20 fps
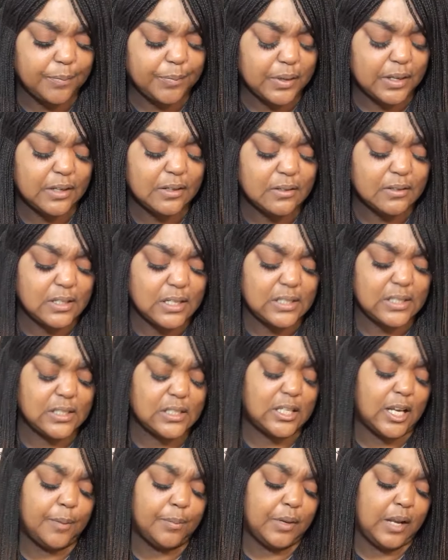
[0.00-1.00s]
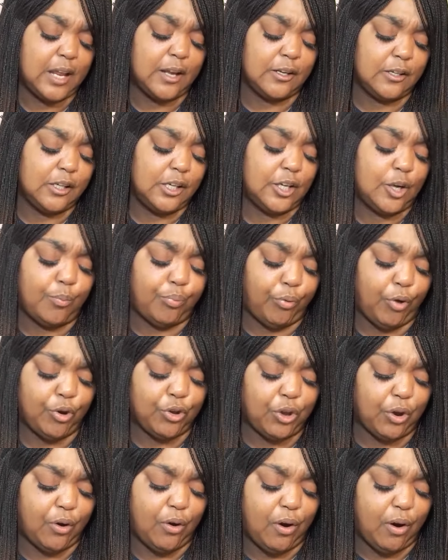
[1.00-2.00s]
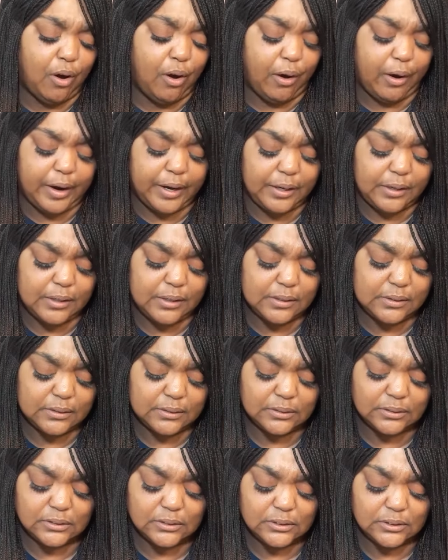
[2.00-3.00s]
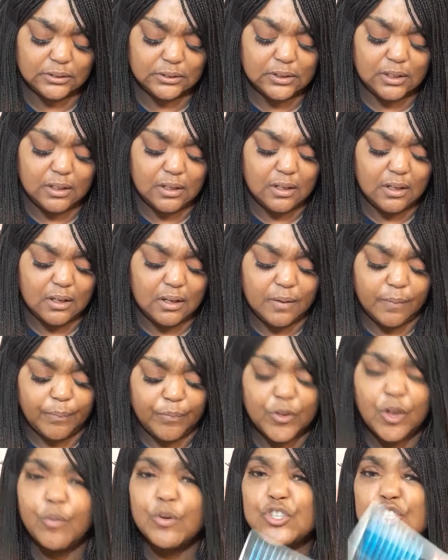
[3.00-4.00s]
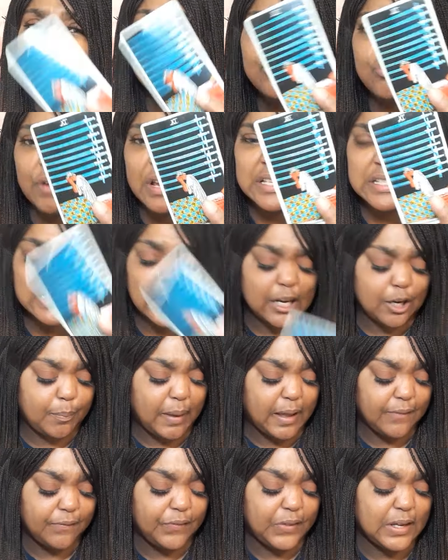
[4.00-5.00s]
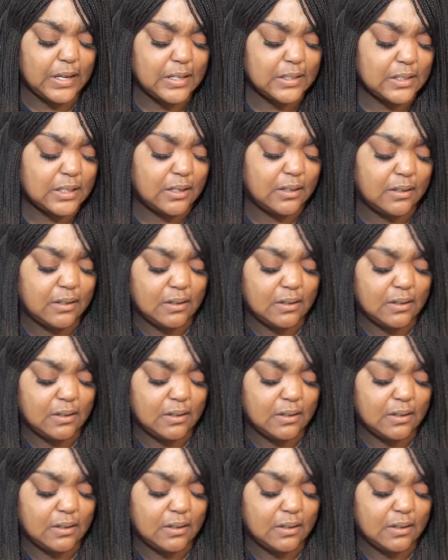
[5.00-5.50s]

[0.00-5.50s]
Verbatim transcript: something, this is something that could have broke your heart. You were stressed out about this.